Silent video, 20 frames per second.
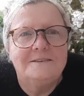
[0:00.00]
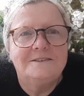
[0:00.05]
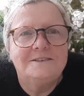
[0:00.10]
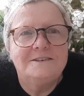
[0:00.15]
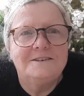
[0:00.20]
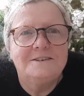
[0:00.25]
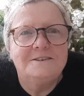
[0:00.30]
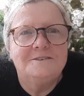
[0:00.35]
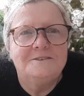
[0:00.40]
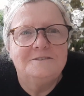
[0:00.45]

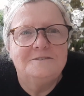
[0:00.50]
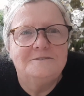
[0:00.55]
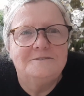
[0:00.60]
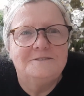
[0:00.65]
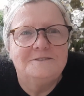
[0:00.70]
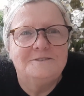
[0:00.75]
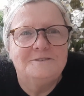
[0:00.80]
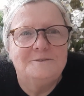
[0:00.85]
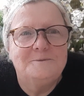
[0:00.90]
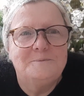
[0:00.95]
chicken noodle
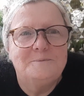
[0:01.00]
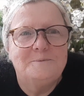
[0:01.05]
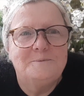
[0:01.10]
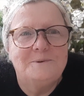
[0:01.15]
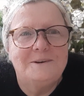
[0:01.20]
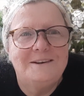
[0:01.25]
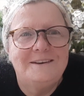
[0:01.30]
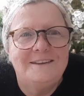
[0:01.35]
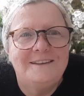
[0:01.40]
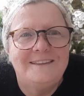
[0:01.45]
soup
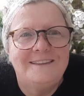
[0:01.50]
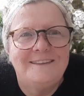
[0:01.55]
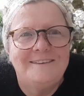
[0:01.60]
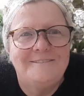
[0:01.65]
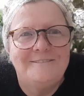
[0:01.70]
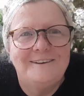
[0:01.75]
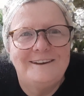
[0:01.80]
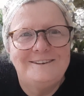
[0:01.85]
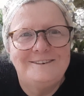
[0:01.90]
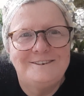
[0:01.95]
with
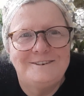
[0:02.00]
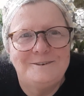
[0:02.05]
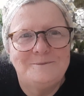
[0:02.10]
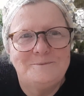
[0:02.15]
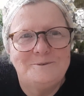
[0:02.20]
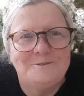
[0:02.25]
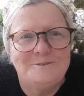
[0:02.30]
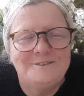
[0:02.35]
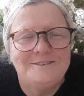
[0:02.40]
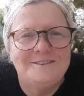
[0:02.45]

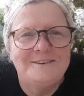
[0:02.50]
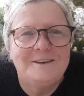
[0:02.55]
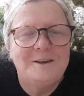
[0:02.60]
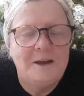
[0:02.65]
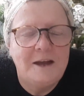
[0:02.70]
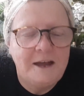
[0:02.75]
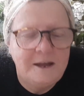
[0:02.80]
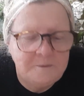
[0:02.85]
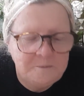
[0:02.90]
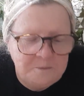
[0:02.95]
vegetables
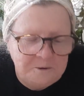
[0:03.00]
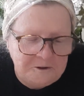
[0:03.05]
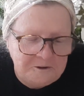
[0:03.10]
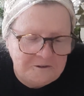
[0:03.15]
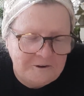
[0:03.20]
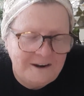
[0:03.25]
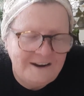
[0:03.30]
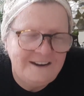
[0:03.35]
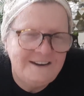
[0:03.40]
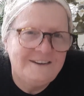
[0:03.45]
and
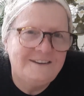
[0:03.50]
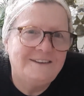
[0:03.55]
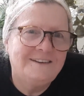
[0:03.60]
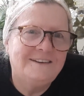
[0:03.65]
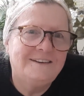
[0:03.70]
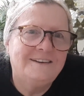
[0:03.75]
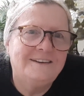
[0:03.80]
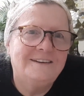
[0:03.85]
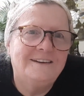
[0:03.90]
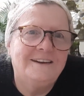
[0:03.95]
pureed,
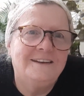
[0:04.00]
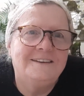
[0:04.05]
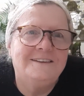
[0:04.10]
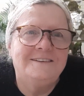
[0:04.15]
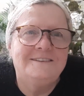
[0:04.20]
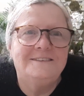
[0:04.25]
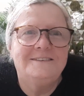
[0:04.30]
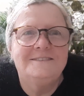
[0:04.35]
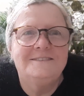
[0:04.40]
and it